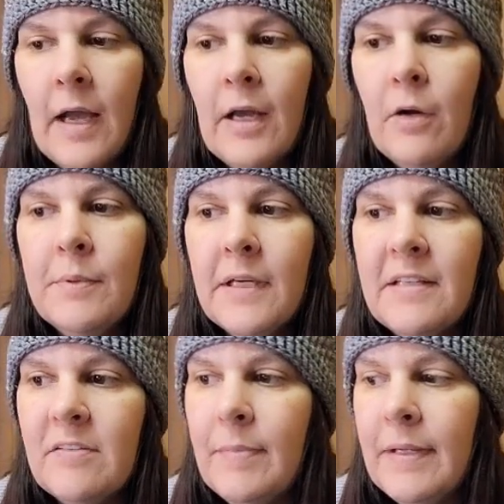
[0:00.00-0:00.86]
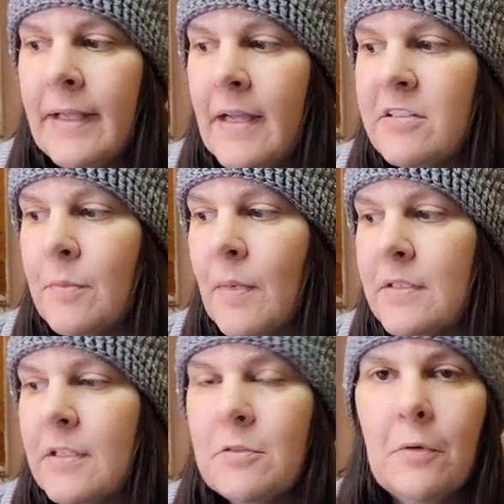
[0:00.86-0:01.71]
I hope you guys have been catching
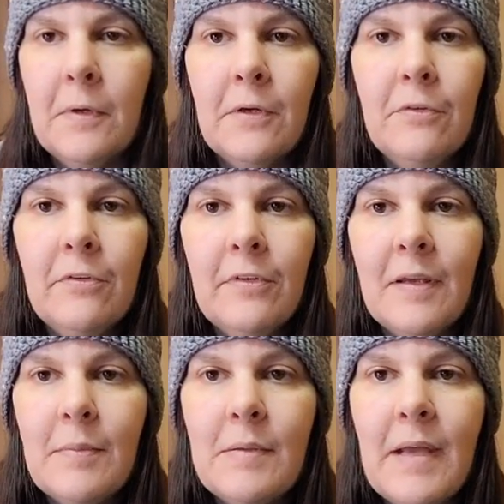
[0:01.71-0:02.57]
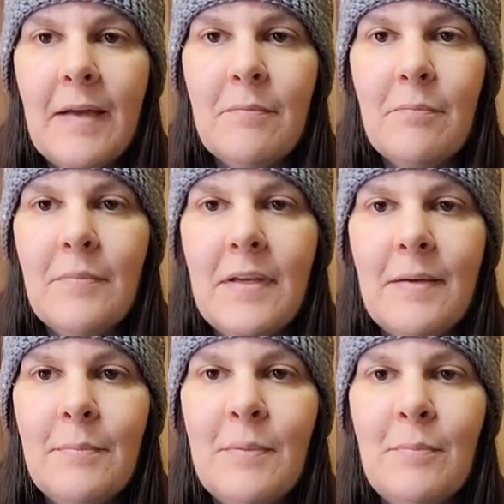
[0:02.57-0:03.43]
my tutorials. I've been happy
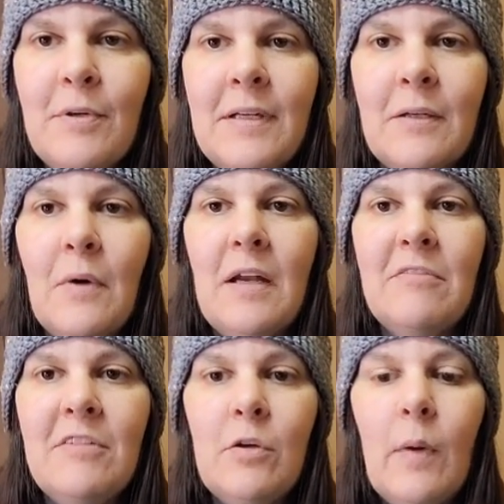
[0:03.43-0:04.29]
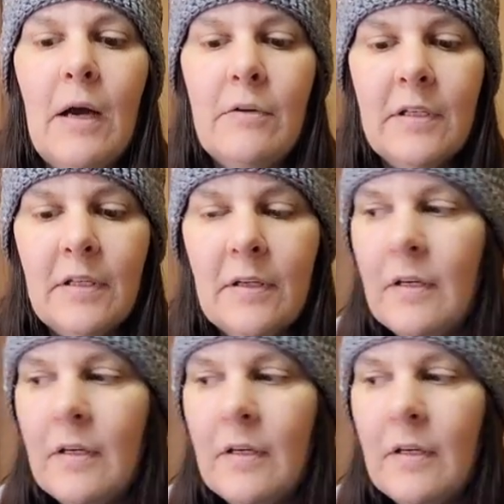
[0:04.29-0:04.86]
been putting quite a few out.